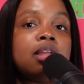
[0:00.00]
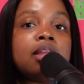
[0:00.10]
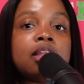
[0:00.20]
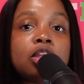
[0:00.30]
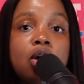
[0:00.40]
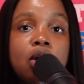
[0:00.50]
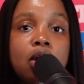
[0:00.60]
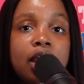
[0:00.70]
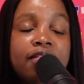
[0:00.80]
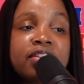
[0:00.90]
Y'all,
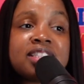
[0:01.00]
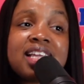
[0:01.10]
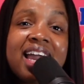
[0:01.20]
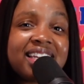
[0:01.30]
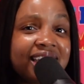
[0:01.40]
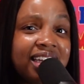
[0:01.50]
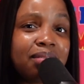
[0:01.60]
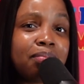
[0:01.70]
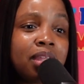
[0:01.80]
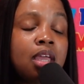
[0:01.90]
if it's that
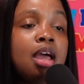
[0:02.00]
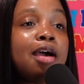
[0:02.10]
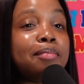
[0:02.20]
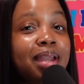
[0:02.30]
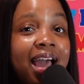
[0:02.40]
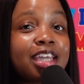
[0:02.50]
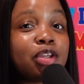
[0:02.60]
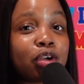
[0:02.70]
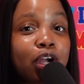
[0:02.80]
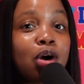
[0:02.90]
deep, block
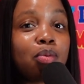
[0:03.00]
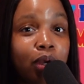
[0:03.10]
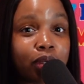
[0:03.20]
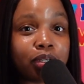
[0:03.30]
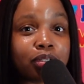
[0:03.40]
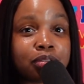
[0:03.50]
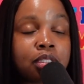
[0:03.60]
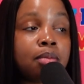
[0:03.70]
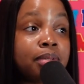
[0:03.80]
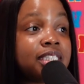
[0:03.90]
your coworkers.
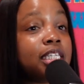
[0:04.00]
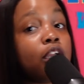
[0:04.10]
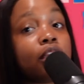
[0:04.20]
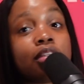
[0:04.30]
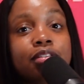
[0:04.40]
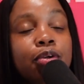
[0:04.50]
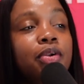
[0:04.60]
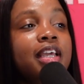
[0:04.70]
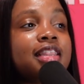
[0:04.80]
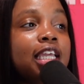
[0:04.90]
But see, you
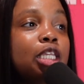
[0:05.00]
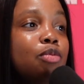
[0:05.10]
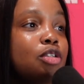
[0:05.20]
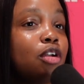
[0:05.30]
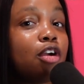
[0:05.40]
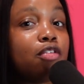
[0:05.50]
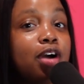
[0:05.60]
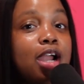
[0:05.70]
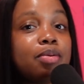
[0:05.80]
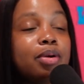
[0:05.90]
didn't think you was going to go
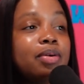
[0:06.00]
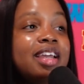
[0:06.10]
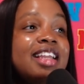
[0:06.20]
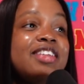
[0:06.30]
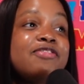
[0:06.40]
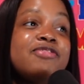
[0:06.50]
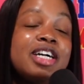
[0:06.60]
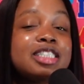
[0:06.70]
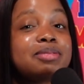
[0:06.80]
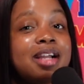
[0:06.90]
viral, and you
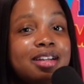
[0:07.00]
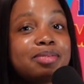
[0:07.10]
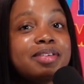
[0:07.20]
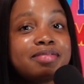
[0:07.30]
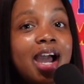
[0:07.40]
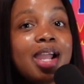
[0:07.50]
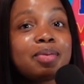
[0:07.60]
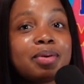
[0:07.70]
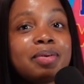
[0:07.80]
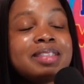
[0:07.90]
fucked around and went viral.